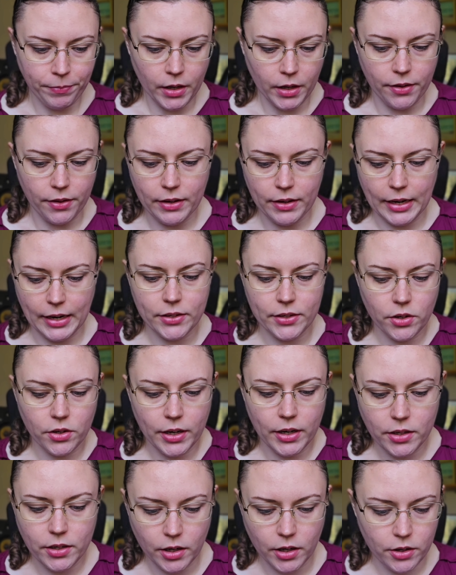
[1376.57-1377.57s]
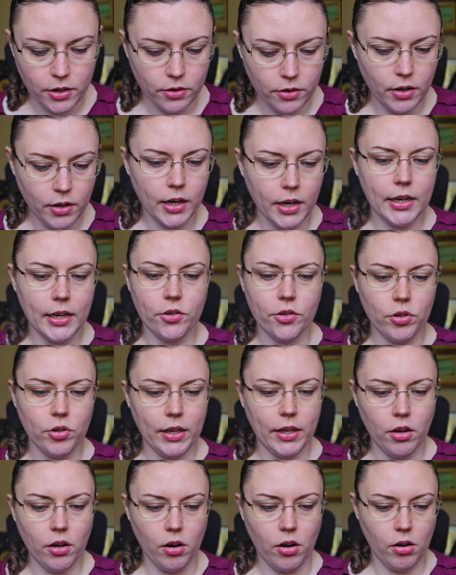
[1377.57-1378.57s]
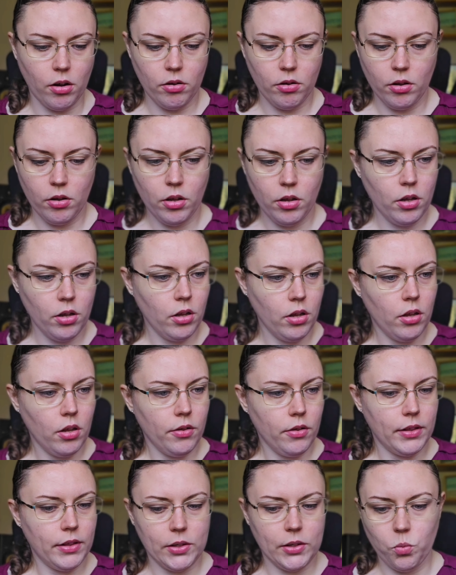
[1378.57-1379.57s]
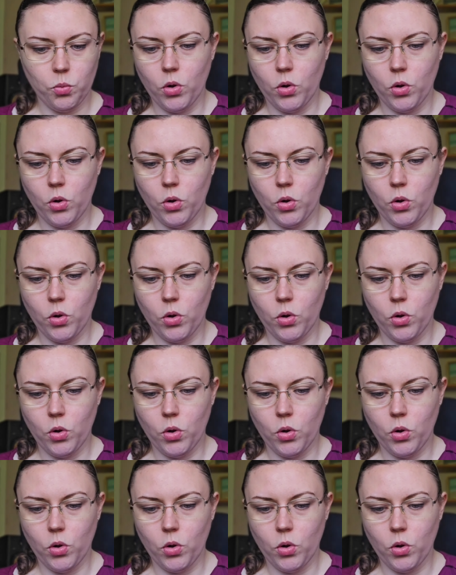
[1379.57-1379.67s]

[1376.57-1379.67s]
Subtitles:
I think last night I literally got this